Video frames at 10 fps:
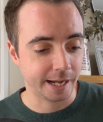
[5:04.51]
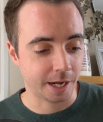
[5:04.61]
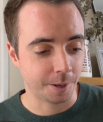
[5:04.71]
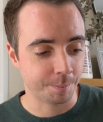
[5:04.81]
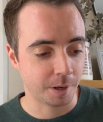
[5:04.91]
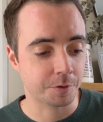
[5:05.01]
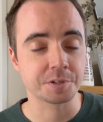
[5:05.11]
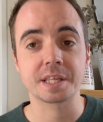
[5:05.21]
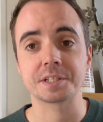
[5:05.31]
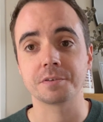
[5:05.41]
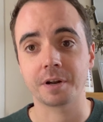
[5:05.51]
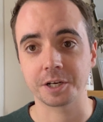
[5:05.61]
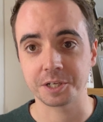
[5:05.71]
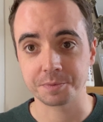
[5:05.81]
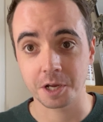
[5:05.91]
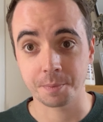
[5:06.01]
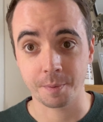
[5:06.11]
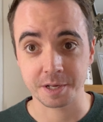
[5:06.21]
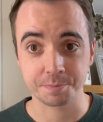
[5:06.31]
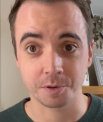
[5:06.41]
Of course, that's the flagship Turbo
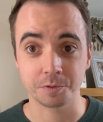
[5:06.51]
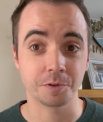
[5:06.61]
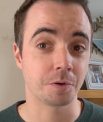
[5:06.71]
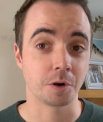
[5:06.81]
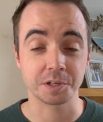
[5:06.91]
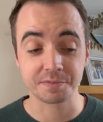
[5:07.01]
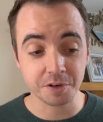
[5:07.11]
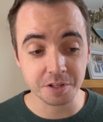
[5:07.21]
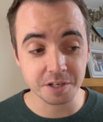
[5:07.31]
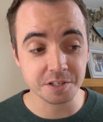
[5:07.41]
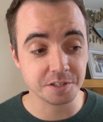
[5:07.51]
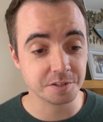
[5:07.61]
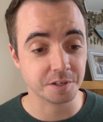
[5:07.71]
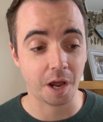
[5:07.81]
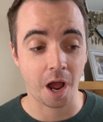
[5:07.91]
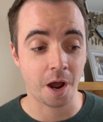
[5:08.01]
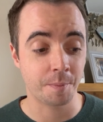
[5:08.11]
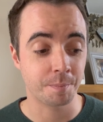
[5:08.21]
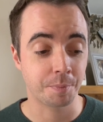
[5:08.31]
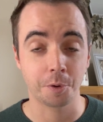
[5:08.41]
S model. There are lots of others.
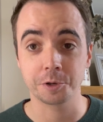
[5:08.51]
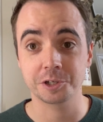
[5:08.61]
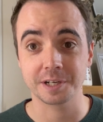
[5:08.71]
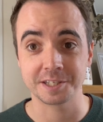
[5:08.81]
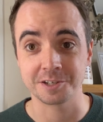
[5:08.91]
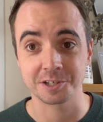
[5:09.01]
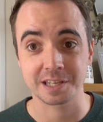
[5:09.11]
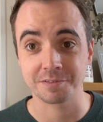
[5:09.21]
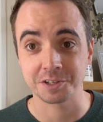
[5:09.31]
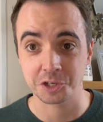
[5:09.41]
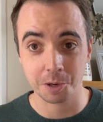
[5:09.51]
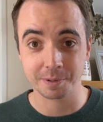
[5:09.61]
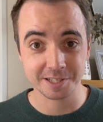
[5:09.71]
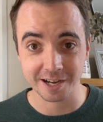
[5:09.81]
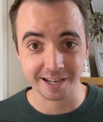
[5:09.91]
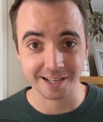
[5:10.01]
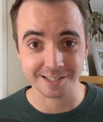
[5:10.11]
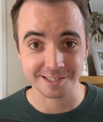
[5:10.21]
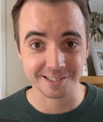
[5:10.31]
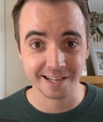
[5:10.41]
Porsche isn't just giving us a couple of
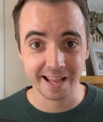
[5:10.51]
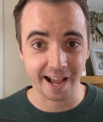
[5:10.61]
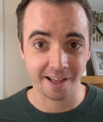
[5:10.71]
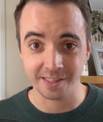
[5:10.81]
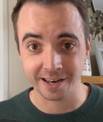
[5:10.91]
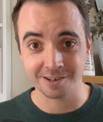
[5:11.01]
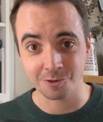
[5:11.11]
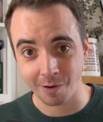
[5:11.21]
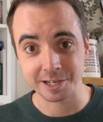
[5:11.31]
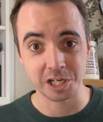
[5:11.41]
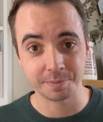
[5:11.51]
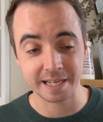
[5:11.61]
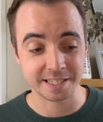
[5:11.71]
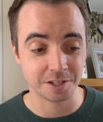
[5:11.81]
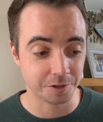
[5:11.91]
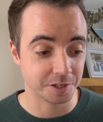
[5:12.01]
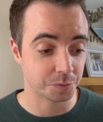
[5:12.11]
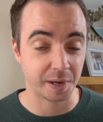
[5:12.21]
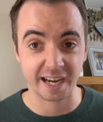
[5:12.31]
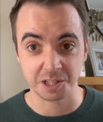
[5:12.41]
Taycans and then gradually updating the others.
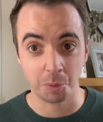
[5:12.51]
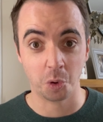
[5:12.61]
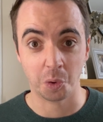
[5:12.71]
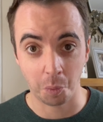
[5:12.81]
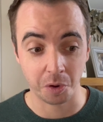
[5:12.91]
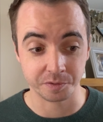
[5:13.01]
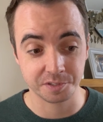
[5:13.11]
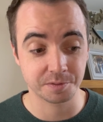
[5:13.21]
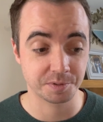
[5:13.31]
We're getting them all at once.